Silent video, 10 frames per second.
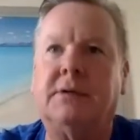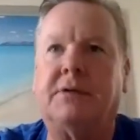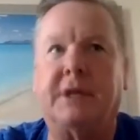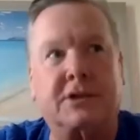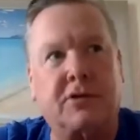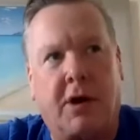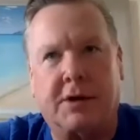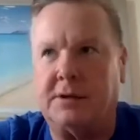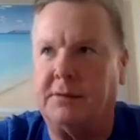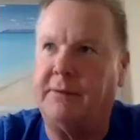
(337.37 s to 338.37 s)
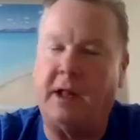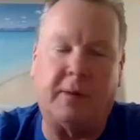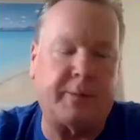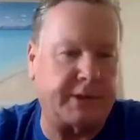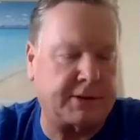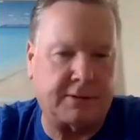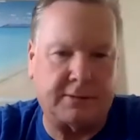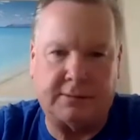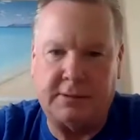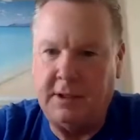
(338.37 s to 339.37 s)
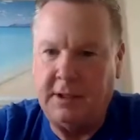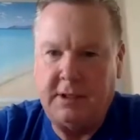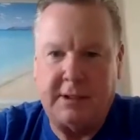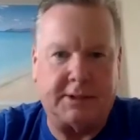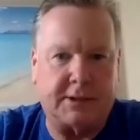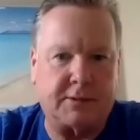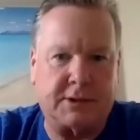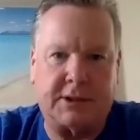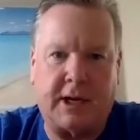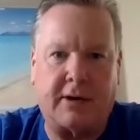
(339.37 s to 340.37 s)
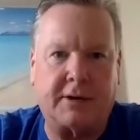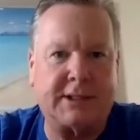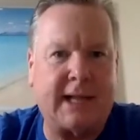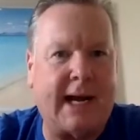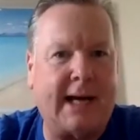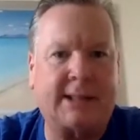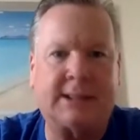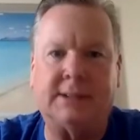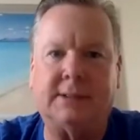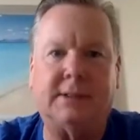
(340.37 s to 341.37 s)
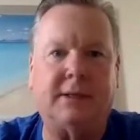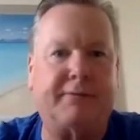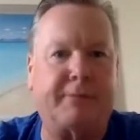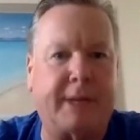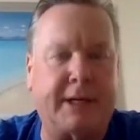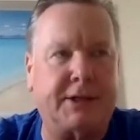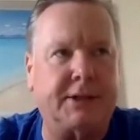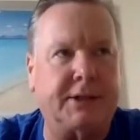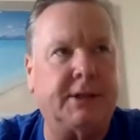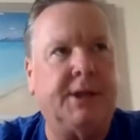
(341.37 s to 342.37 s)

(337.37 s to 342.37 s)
Things started to develop as to that this was a terrorist act and the information.